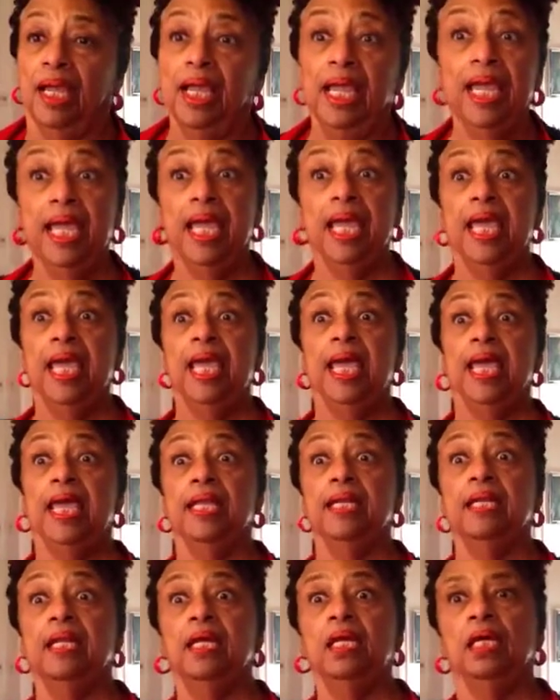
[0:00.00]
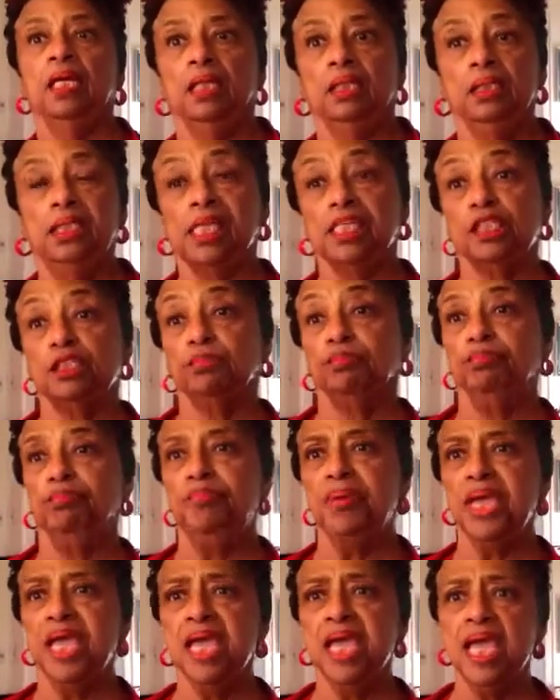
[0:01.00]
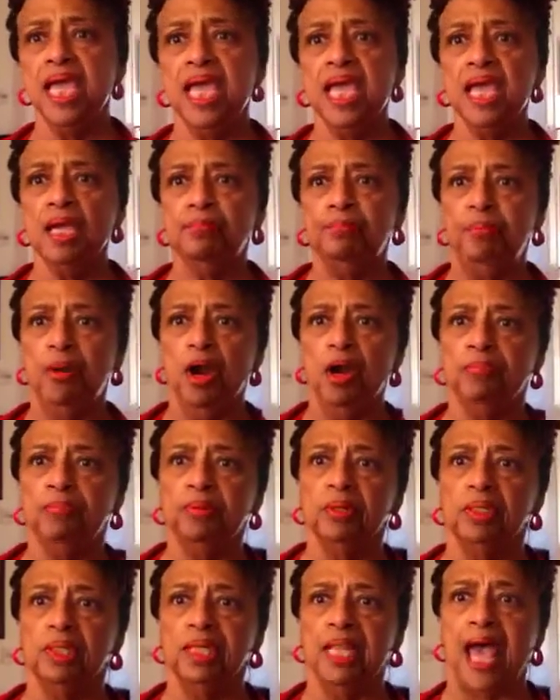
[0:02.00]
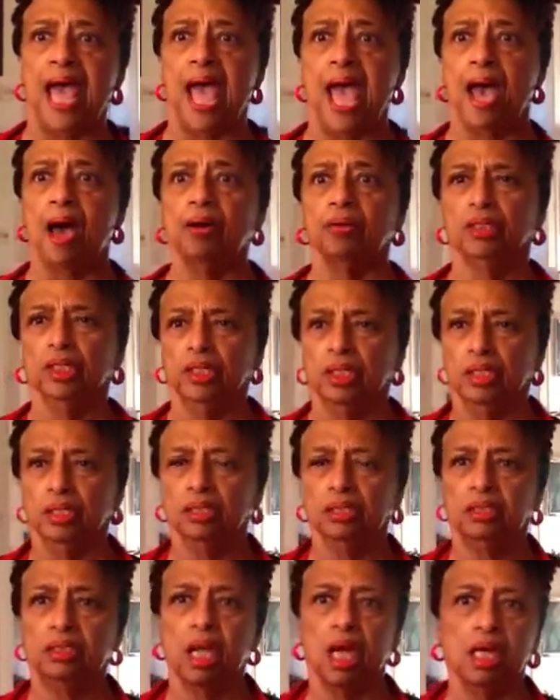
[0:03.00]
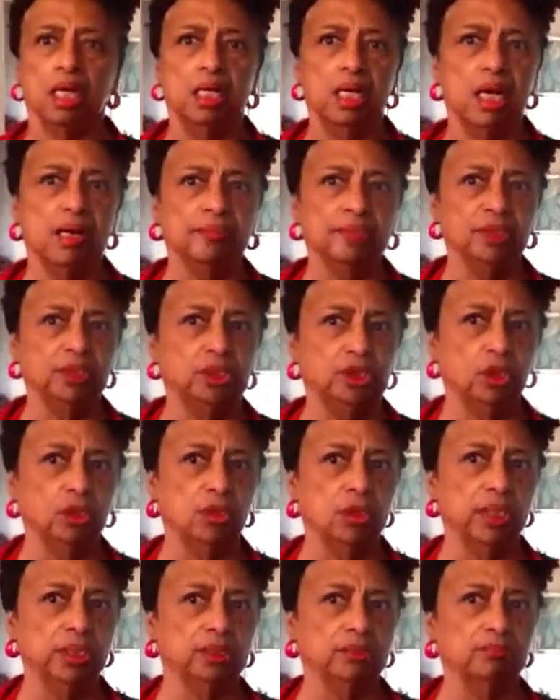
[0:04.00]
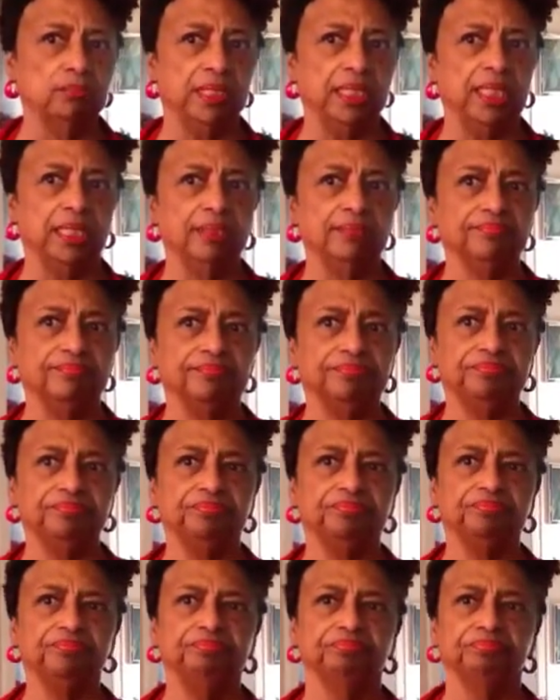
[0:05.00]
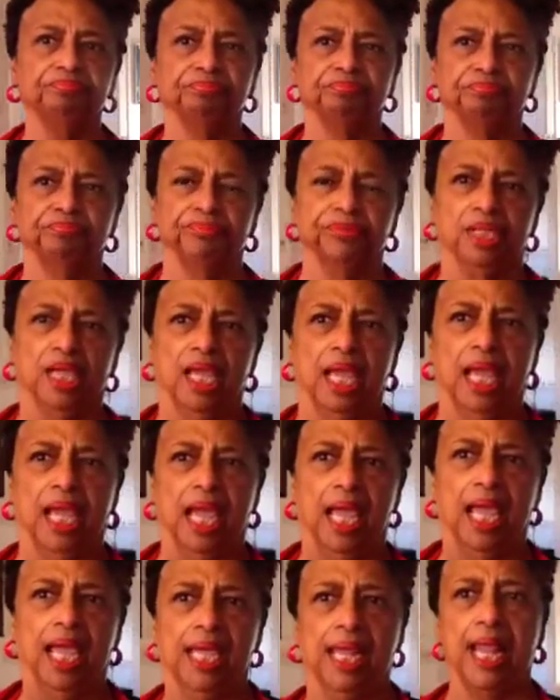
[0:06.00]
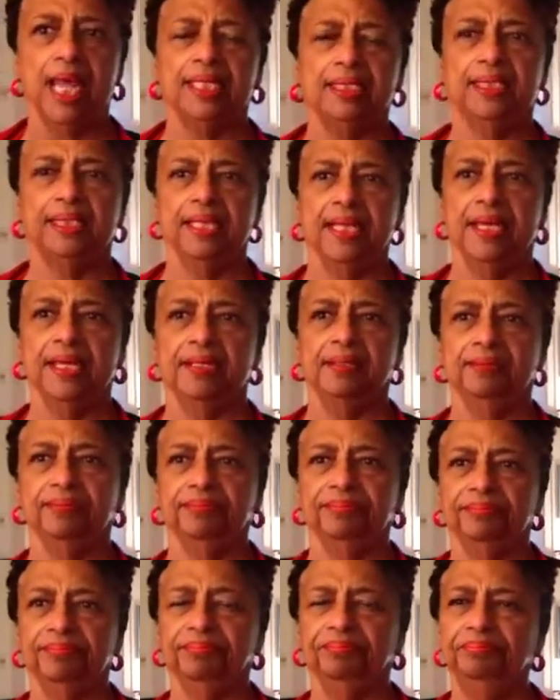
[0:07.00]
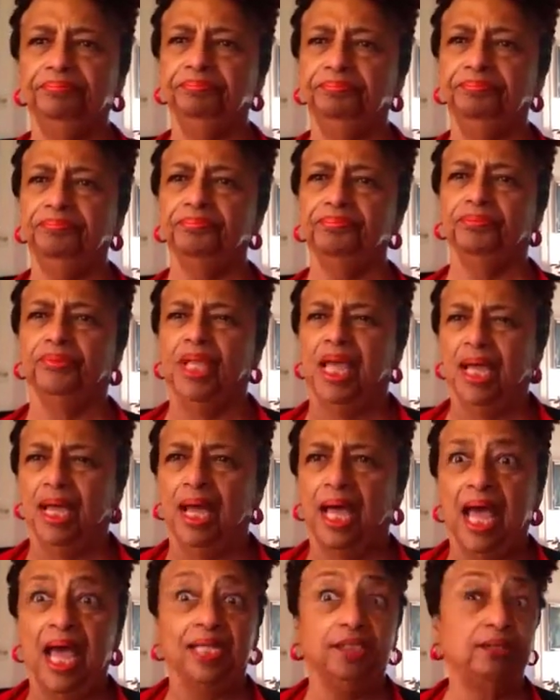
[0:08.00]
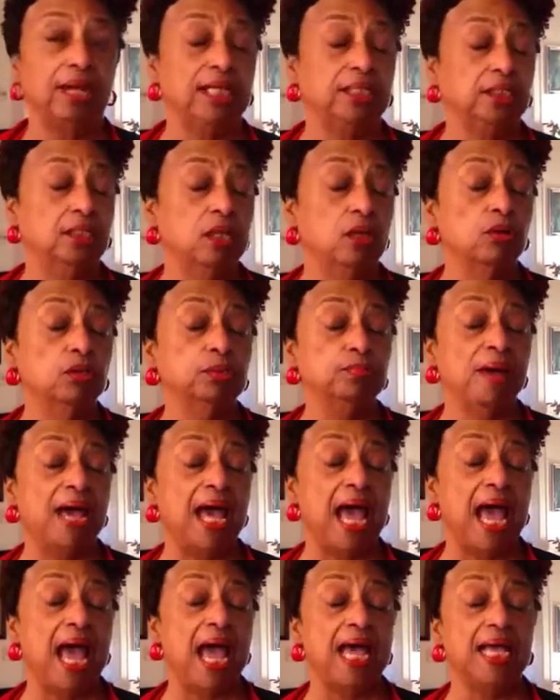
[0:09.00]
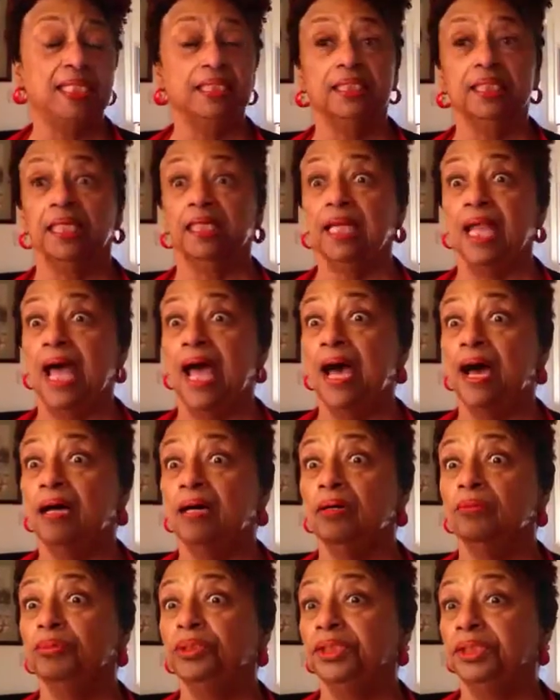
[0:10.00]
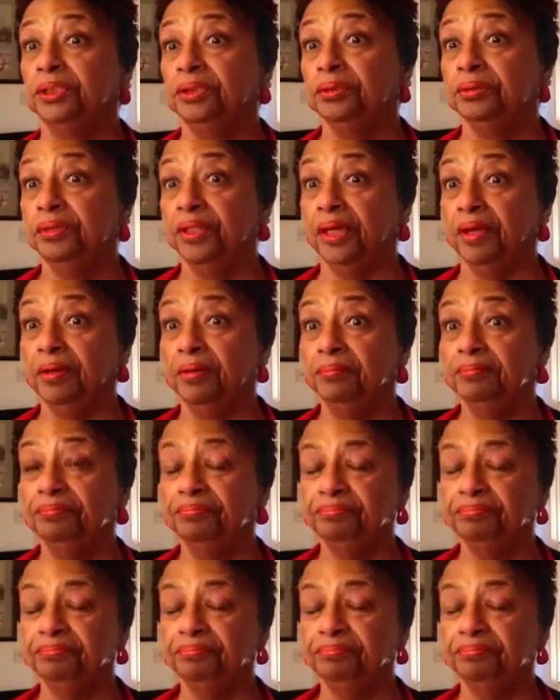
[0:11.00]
And this big purple cloud started coming towards me. And I said, I tried to close my eyes. The cloud was still there.